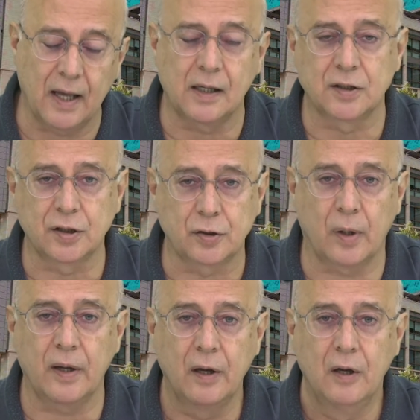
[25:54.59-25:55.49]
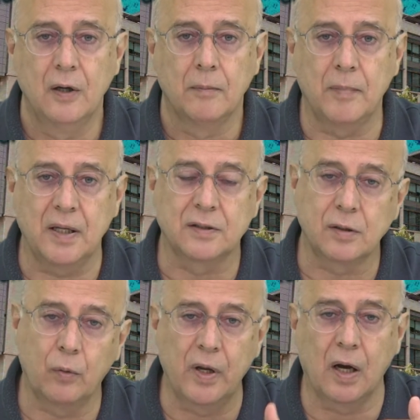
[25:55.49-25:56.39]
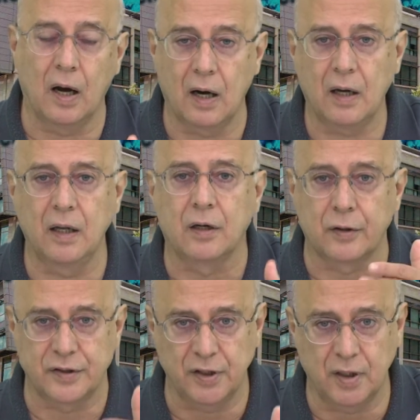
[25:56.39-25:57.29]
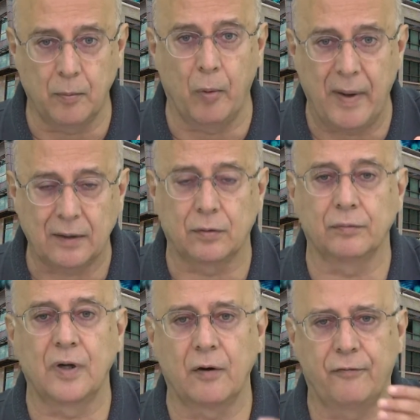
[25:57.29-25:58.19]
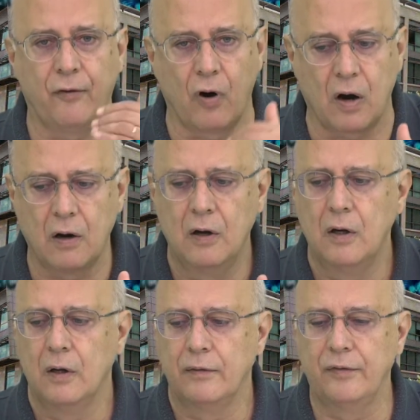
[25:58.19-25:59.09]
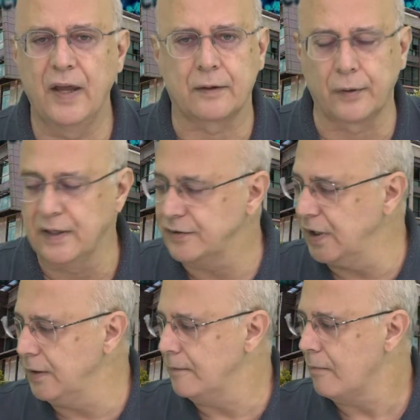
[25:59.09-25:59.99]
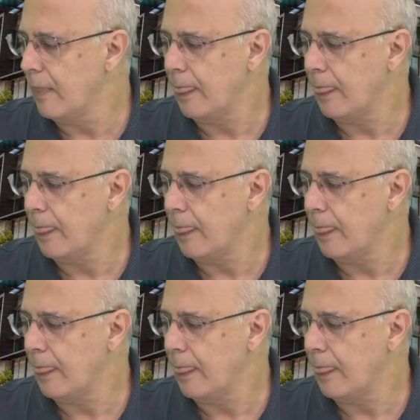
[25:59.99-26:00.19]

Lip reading: energy, means we are increasing the momentum. Therefore, decreasing,